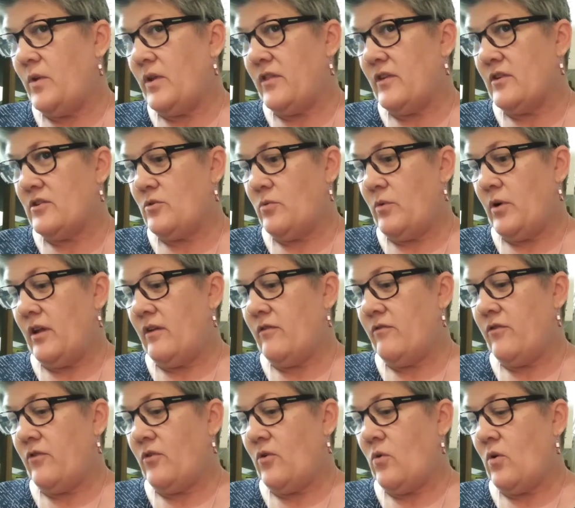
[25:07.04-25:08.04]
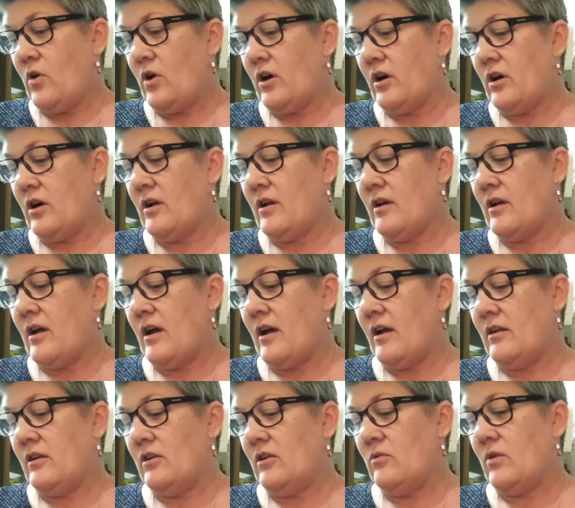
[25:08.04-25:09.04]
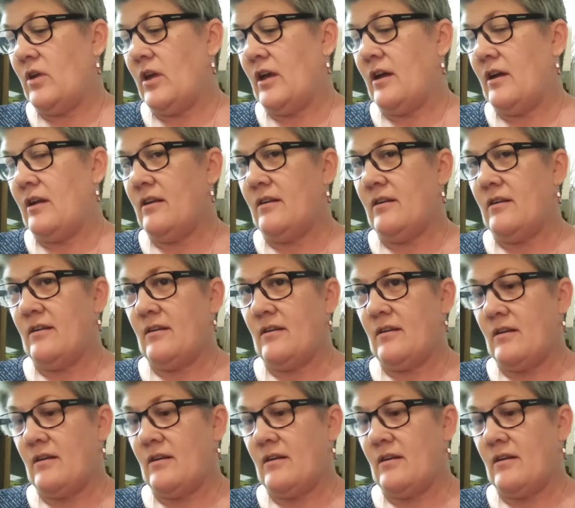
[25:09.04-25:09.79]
with the 24, you get,